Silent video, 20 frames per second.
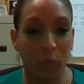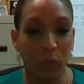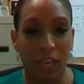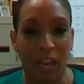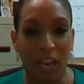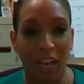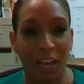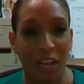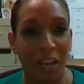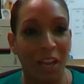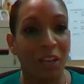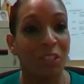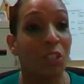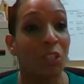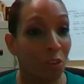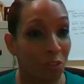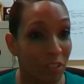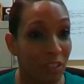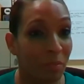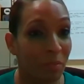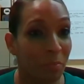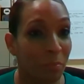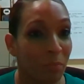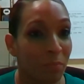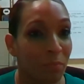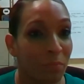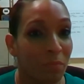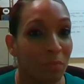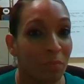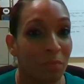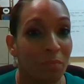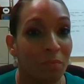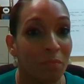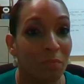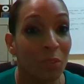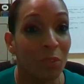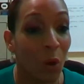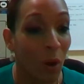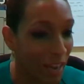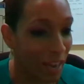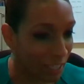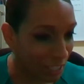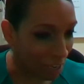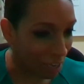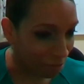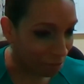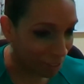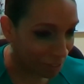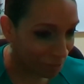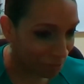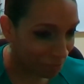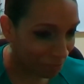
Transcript: Okay, sorry. Go ahead, Kevin.